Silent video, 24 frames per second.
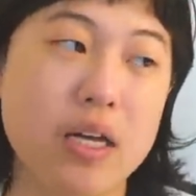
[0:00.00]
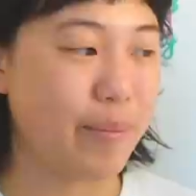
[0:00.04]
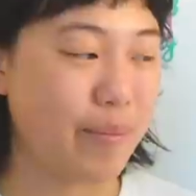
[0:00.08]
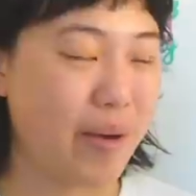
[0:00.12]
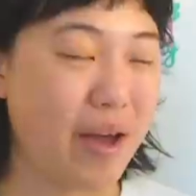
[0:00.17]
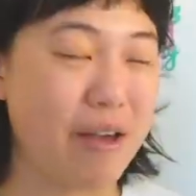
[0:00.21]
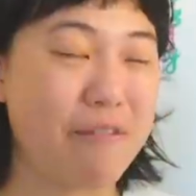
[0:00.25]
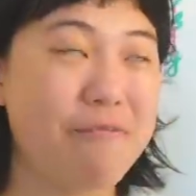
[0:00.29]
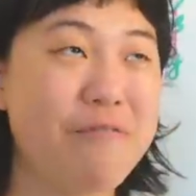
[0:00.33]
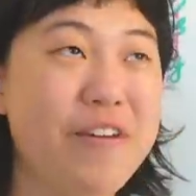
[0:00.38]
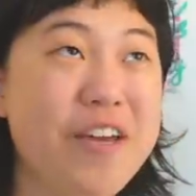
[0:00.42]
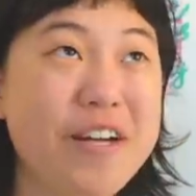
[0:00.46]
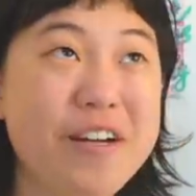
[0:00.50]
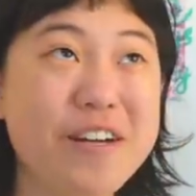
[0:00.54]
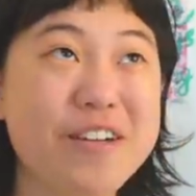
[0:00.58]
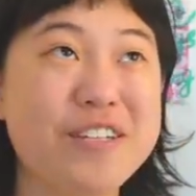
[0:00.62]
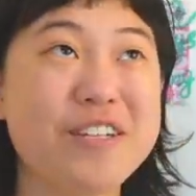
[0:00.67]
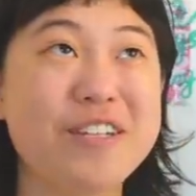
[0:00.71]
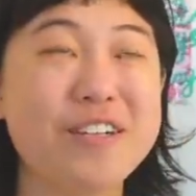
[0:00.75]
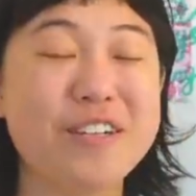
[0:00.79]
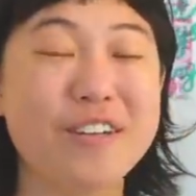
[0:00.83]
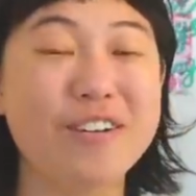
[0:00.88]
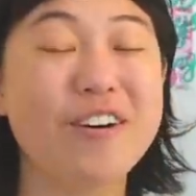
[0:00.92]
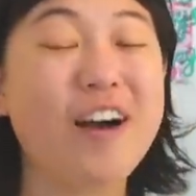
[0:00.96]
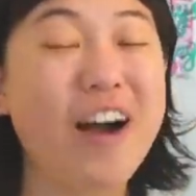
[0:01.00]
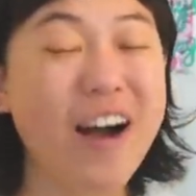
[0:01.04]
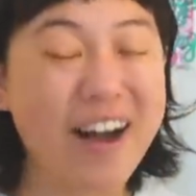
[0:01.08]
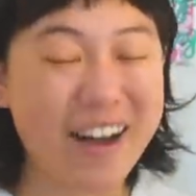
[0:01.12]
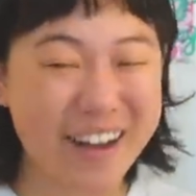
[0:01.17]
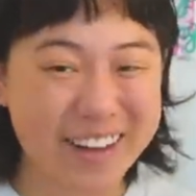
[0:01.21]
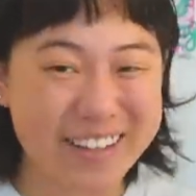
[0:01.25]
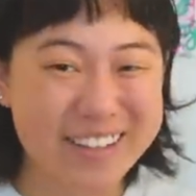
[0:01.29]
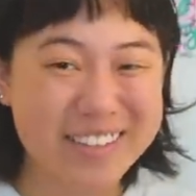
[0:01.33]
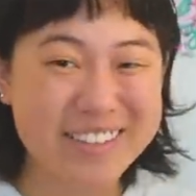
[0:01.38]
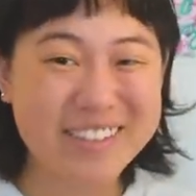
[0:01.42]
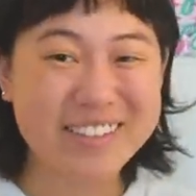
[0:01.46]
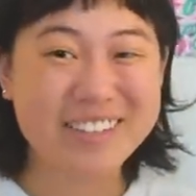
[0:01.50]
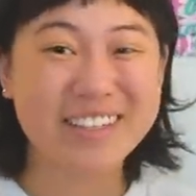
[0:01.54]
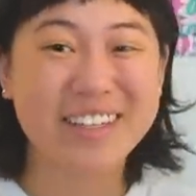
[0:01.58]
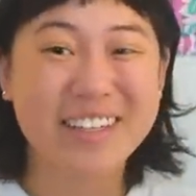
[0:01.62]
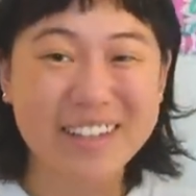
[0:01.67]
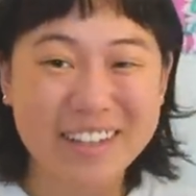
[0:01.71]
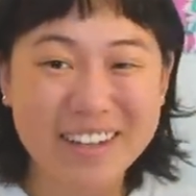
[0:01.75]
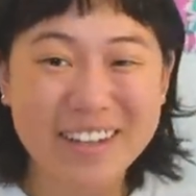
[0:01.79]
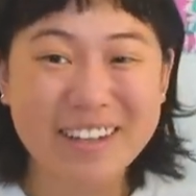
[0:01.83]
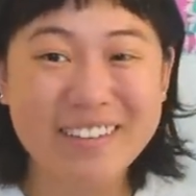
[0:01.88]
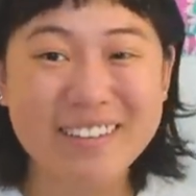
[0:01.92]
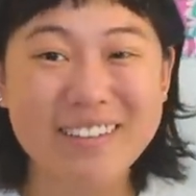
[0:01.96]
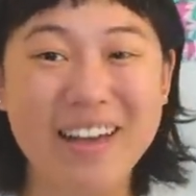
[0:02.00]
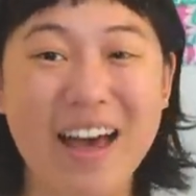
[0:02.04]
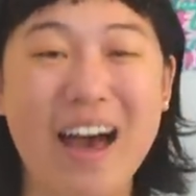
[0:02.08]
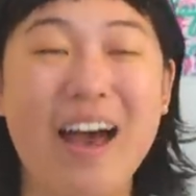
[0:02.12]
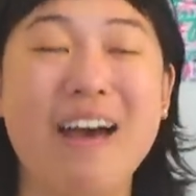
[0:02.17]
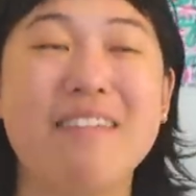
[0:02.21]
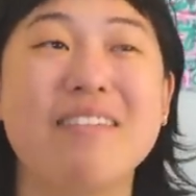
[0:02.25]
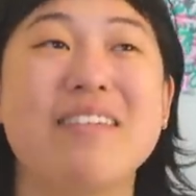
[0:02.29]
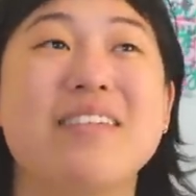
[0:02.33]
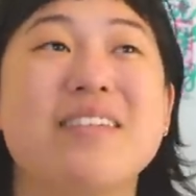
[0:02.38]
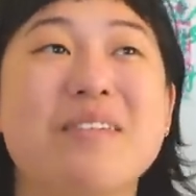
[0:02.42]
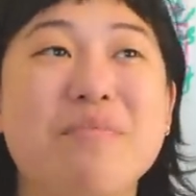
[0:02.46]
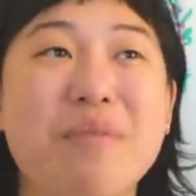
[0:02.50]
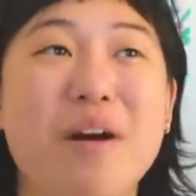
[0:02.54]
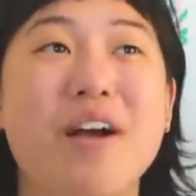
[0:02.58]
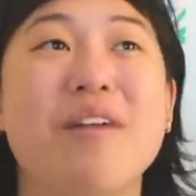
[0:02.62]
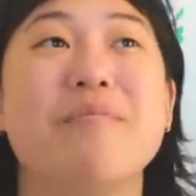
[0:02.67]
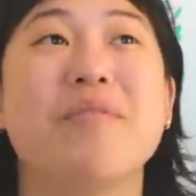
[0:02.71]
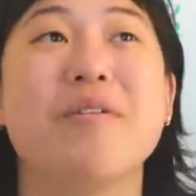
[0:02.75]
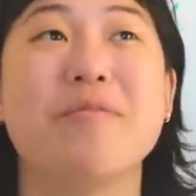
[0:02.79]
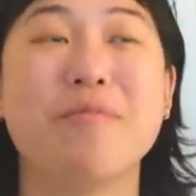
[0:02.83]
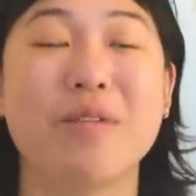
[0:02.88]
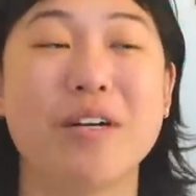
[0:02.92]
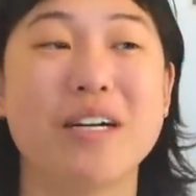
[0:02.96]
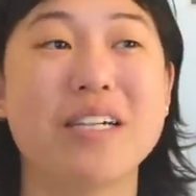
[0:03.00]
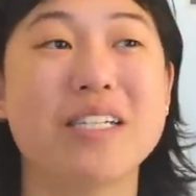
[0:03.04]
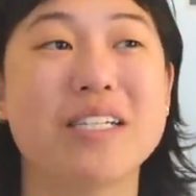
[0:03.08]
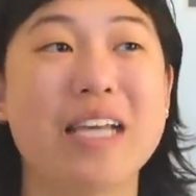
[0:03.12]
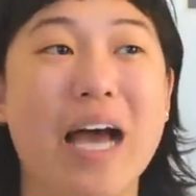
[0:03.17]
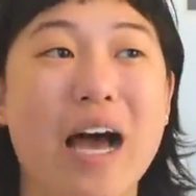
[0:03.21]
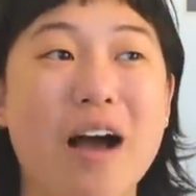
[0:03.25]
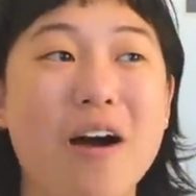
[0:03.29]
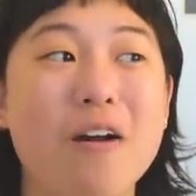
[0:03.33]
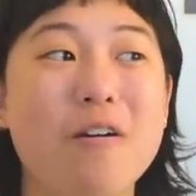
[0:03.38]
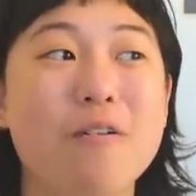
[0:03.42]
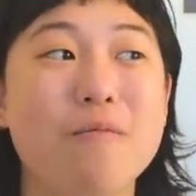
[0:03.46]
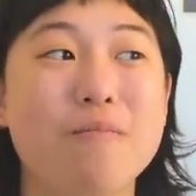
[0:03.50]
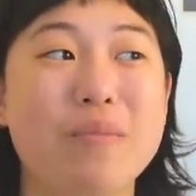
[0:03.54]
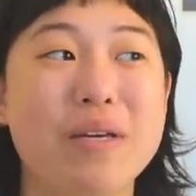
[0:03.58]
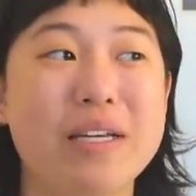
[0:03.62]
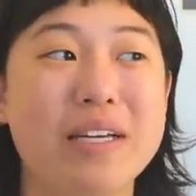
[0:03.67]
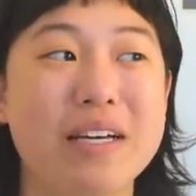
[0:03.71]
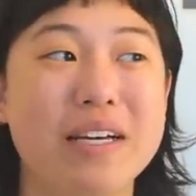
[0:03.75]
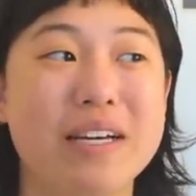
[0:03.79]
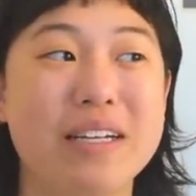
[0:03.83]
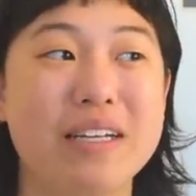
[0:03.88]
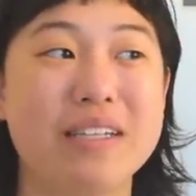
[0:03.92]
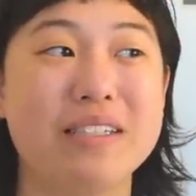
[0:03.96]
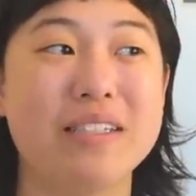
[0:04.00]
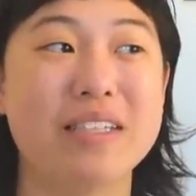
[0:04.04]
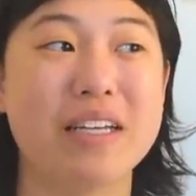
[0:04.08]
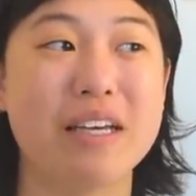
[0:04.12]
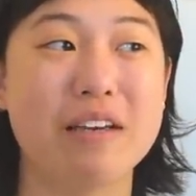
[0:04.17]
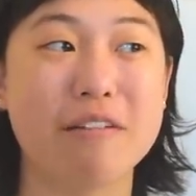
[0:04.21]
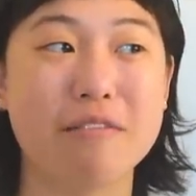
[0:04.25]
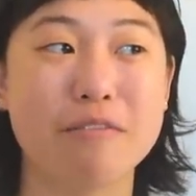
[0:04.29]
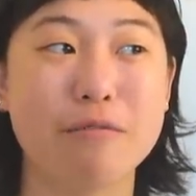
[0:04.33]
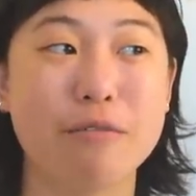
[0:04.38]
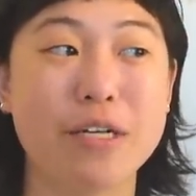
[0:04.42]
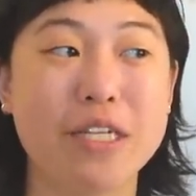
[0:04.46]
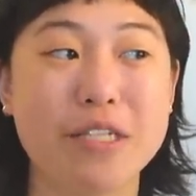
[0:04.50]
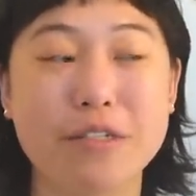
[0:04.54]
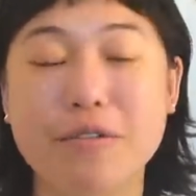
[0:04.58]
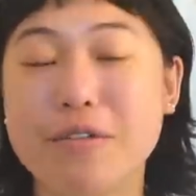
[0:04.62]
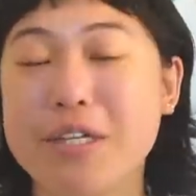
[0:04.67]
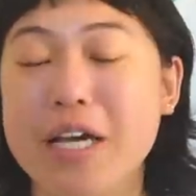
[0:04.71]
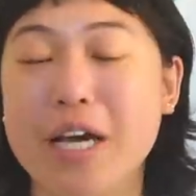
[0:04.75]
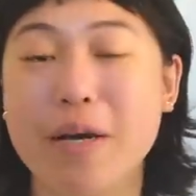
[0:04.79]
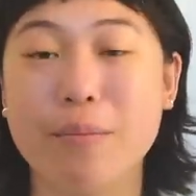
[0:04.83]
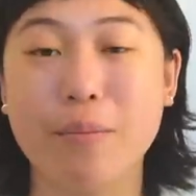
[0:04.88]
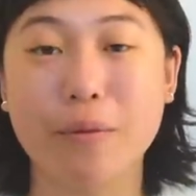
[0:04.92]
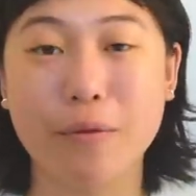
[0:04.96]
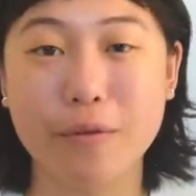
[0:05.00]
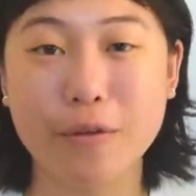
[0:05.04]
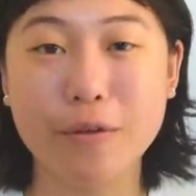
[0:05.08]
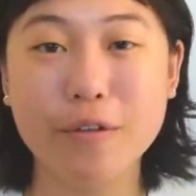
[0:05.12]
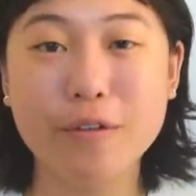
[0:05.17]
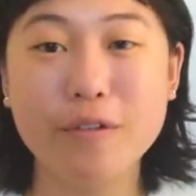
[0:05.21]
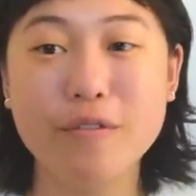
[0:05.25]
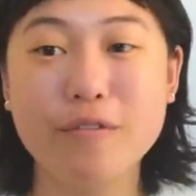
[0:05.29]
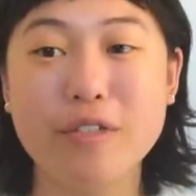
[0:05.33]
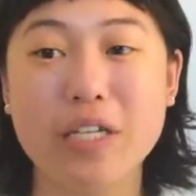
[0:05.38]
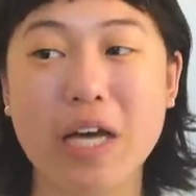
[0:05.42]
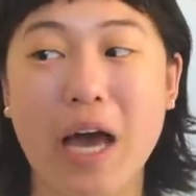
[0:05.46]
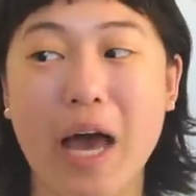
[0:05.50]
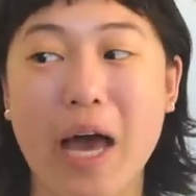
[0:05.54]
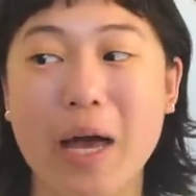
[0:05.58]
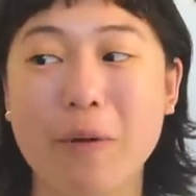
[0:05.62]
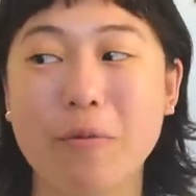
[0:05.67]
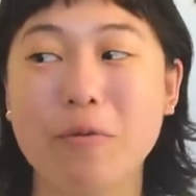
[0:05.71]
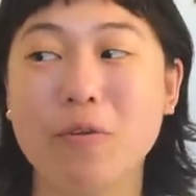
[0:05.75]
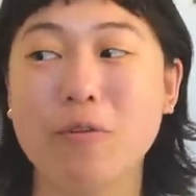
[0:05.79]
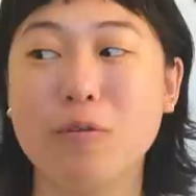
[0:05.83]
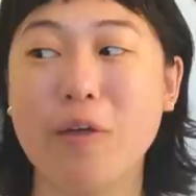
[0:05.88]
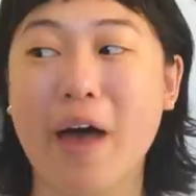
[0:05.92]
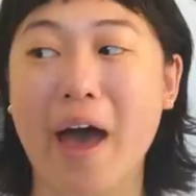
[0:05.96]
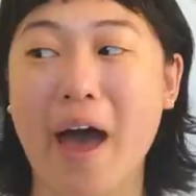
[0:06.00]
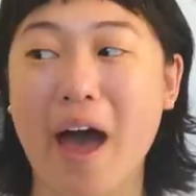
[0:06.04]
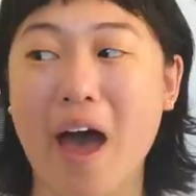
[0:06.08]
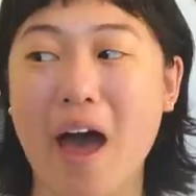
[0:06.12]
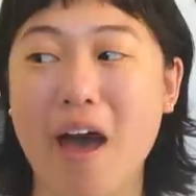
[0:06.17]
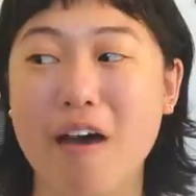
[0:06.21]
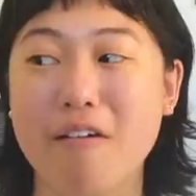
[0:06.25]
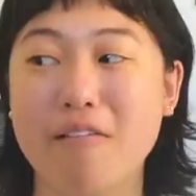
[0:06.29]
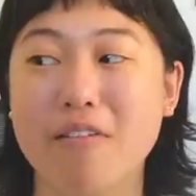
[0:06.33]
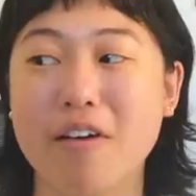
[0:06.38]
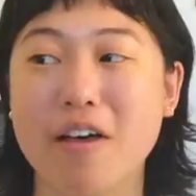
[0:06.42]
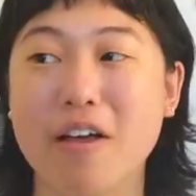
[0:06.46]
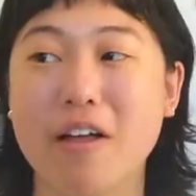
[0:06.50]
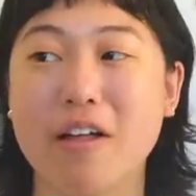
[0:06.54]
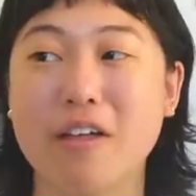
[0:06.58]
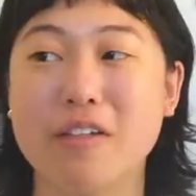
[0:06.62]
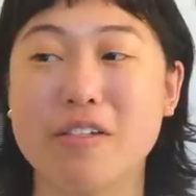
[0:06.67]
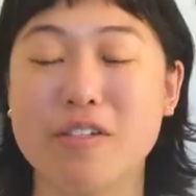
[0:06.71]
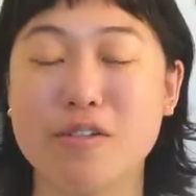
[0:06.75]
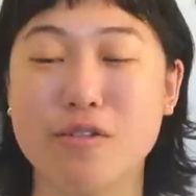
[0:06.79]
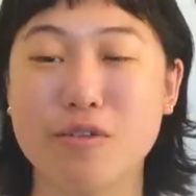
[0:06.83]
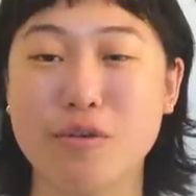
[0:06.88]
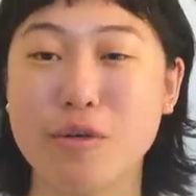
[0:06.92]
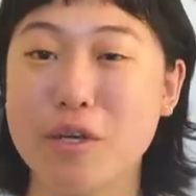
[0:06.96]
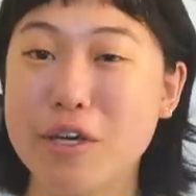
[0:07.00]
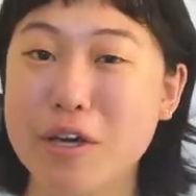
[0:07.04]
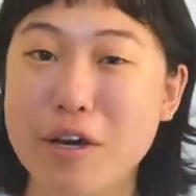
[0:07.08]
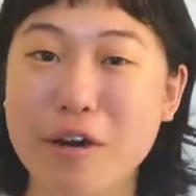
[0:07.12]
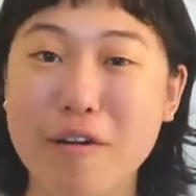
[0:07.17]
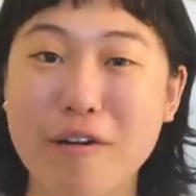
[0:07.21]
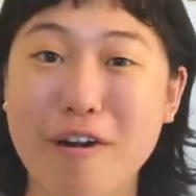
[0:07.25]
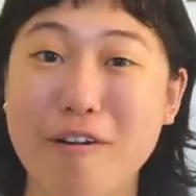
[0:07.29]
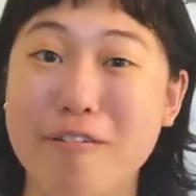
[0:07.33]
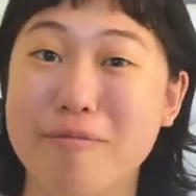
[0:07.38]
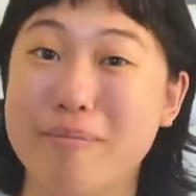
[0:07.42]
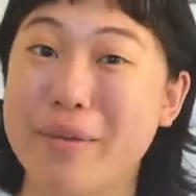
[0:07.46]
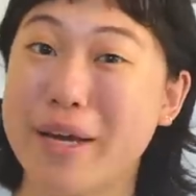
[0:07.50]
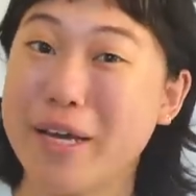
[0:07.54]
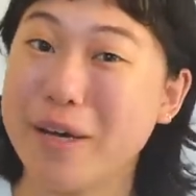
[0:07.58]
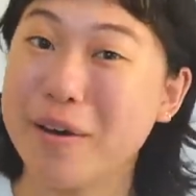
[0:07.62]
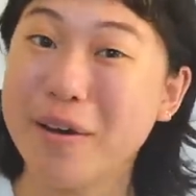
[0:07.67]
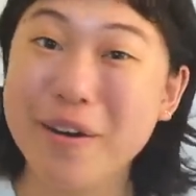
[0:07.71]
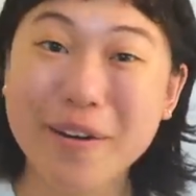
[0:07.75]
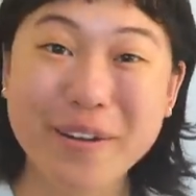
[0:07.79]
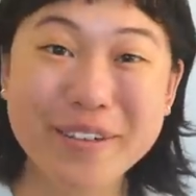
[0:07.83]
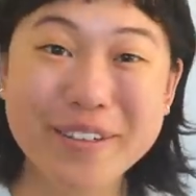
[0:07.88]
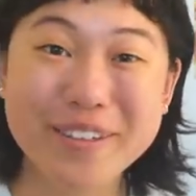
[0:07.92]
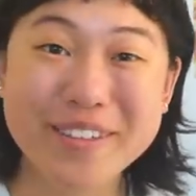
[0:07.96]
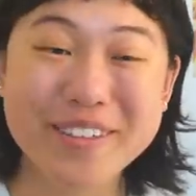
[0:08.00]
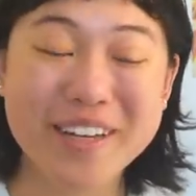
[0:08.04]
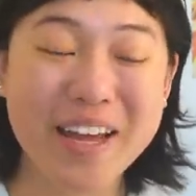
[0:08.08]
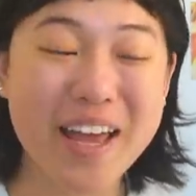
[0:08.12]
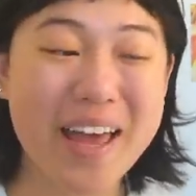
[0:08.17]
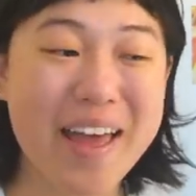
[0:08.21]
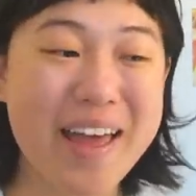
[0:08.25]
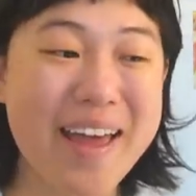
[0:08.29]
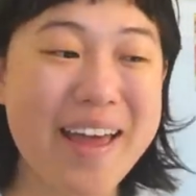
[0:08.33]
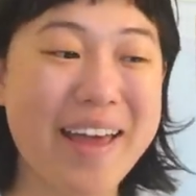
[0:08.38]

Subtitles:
My fingers are crossed that this apartment works out, because if we do get approved, I will have a studio of my own.